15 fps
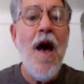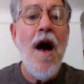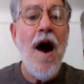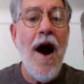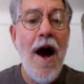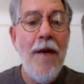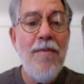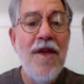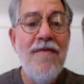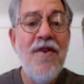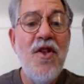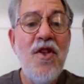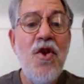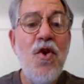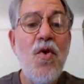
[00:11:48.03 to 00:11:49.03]
I'm
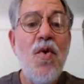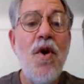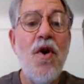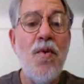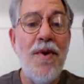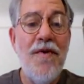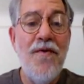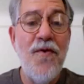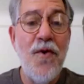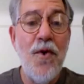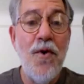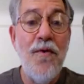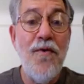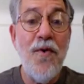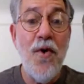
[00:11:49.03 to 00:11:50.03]
giving you a
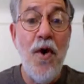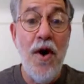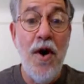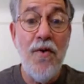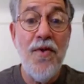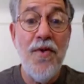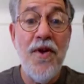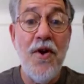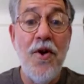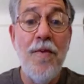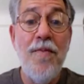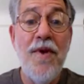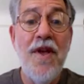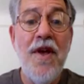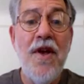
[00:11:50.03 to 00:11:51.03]
referral for auto
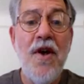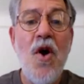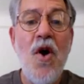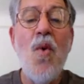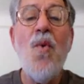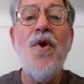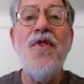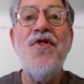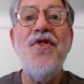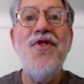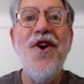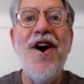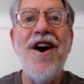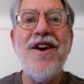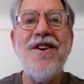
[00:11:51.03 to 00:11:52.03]
therapy with
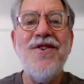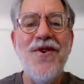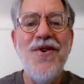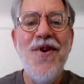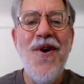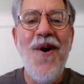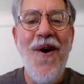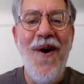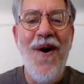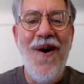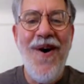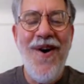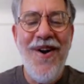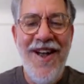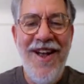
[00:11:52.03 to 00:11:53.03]
Dr.
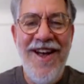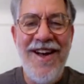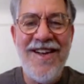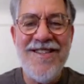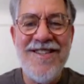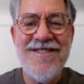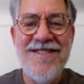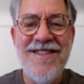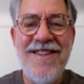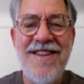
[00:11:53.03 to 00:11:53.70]
RX.